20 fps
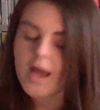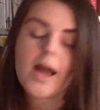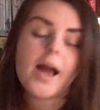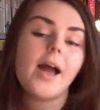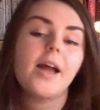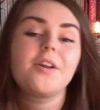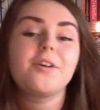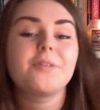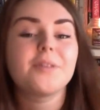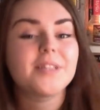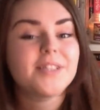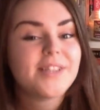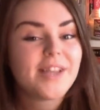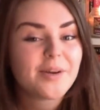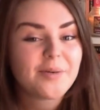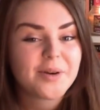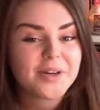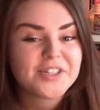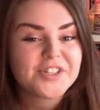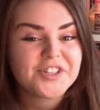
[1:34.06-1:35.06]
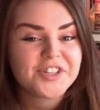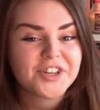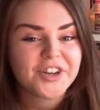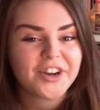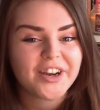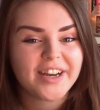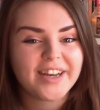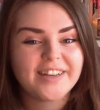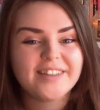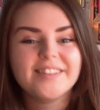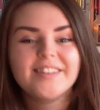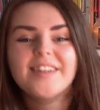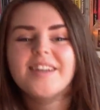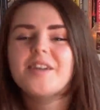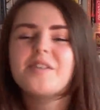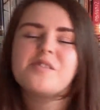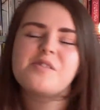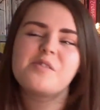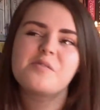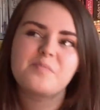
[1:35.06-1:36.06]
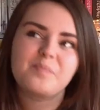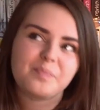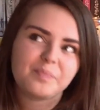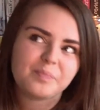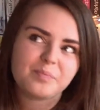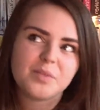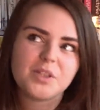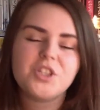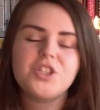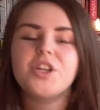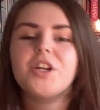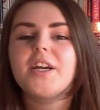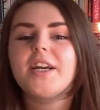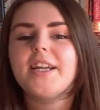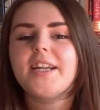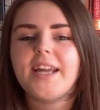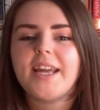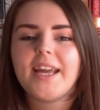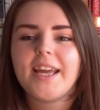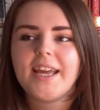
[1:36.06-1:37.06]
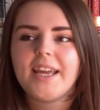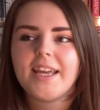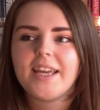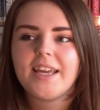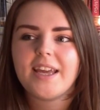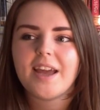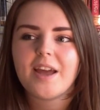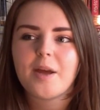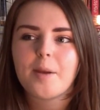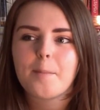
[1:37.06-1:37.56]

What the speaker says: I don't want to say what it's during, but it's during a